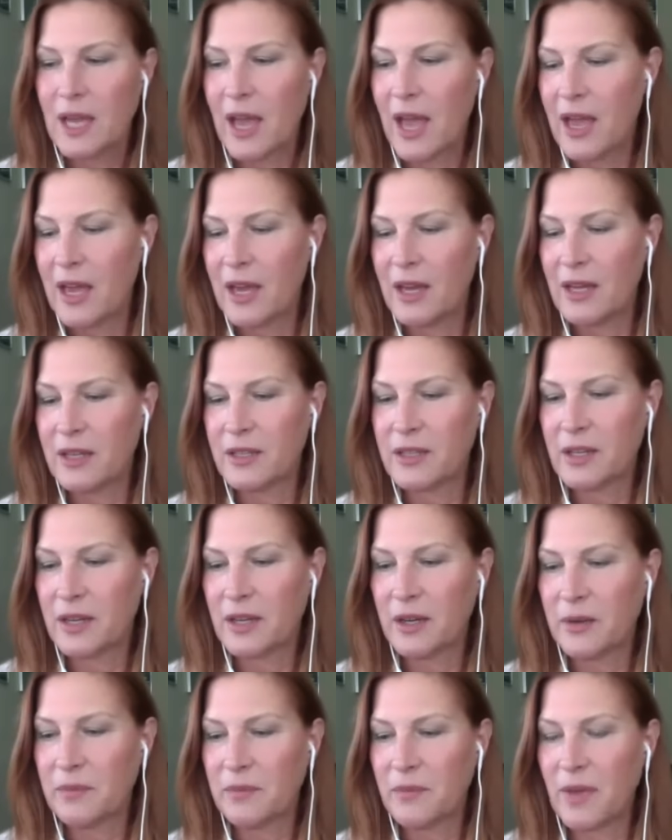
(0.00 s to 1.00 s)
And
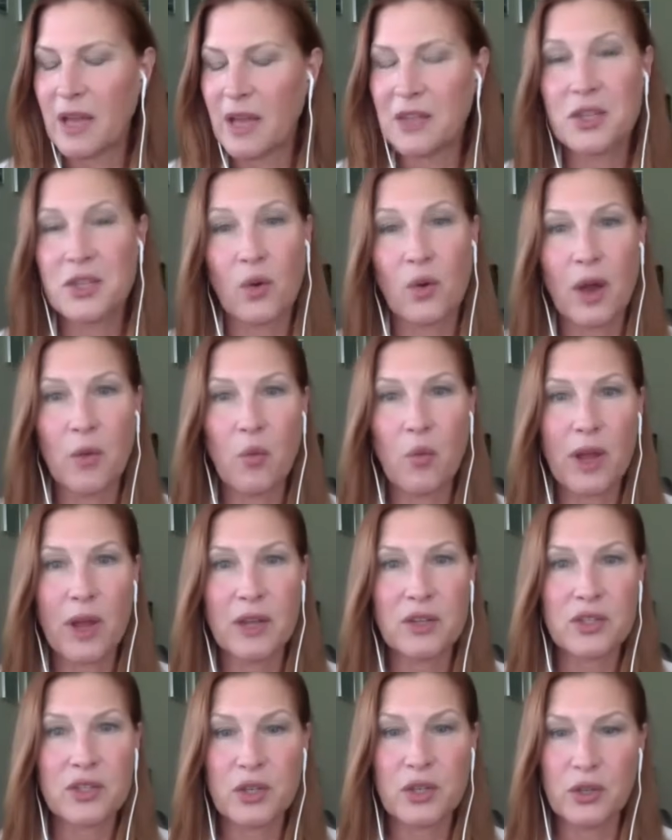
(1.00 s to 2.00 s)
um, and so I
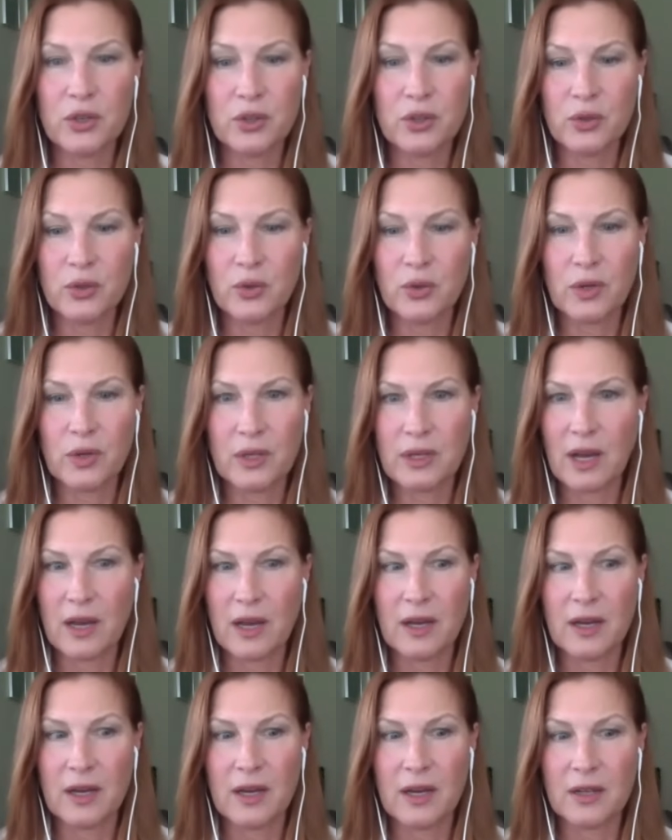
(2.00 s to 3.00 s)
went to
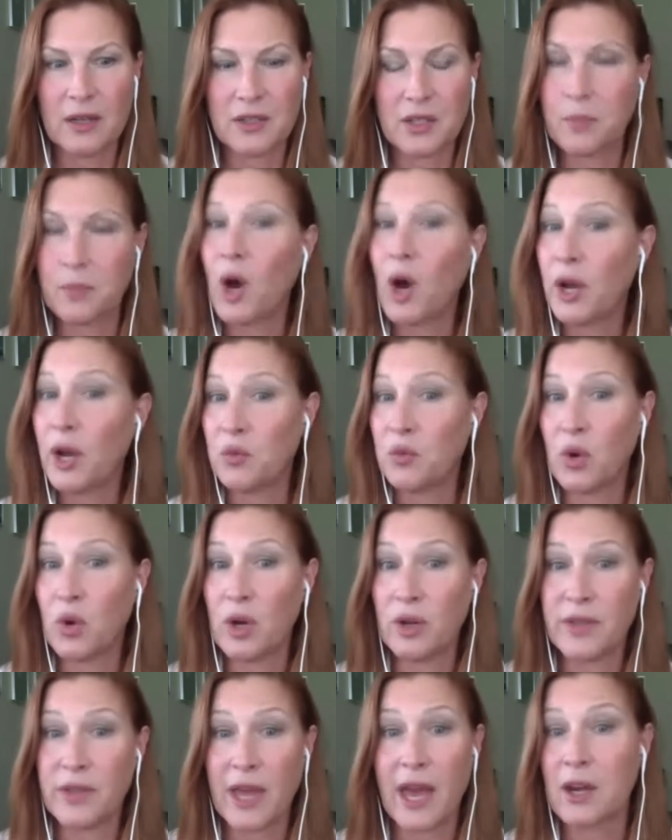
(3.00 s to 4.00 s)
uh, to
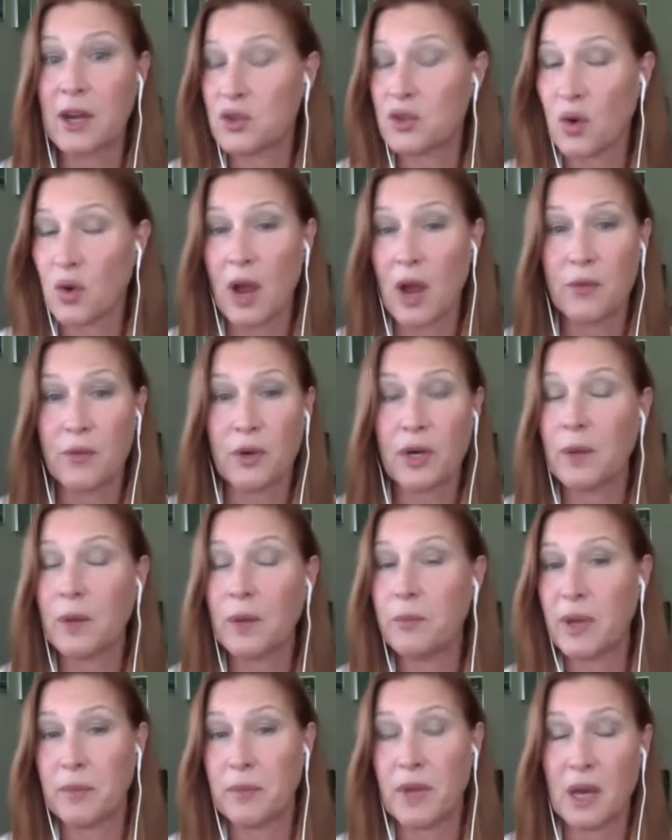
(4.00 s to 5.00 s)
Pinewood. They had a driver come
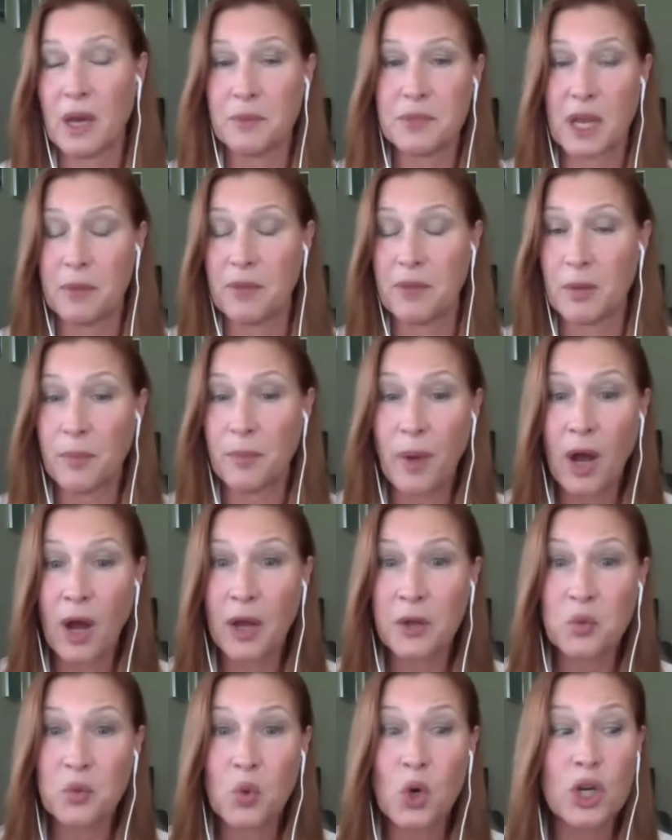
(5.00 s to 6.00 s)
pick me up, take me to
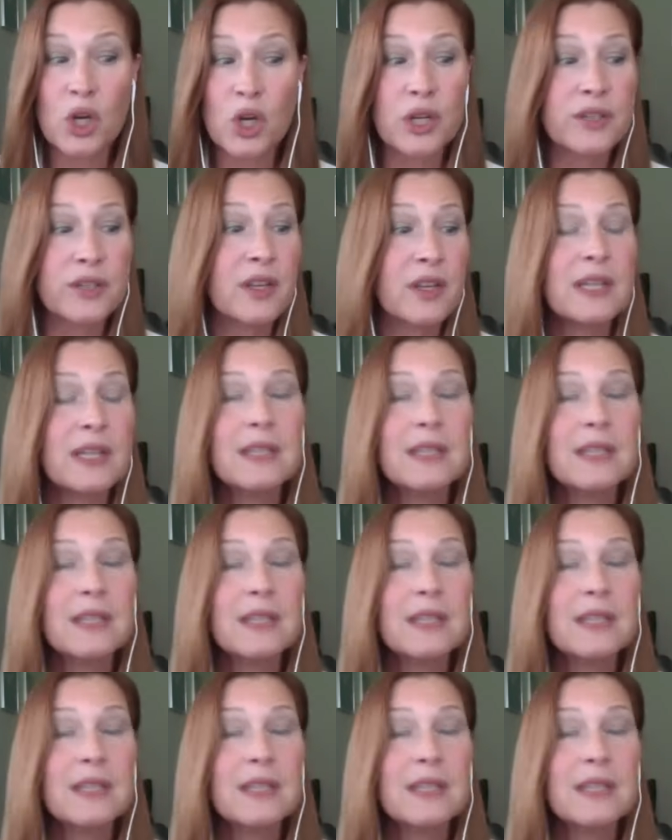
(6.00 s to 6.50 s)
Pinewood.